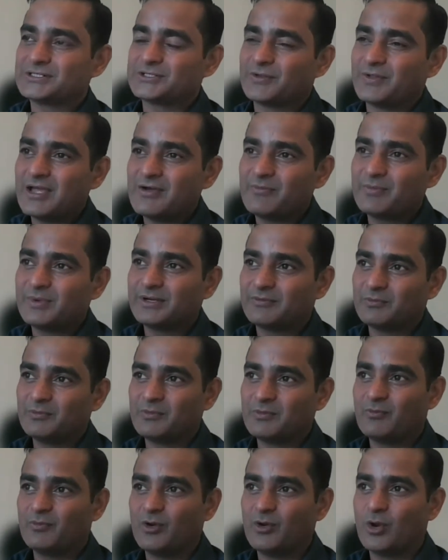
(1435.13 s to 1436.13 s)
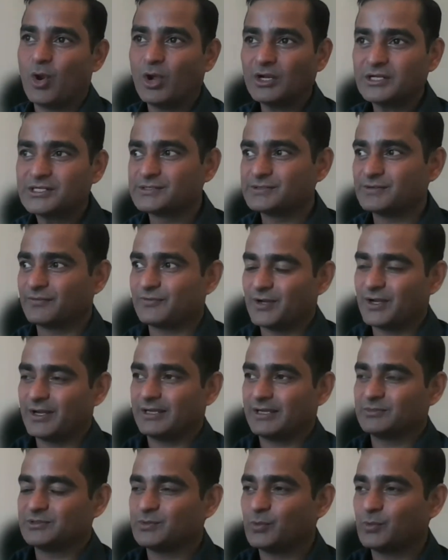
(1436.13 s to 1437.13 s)
So there have been lots of
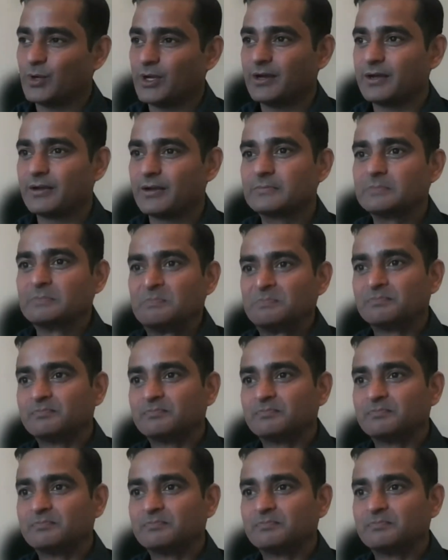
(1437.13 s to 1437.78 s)
times where,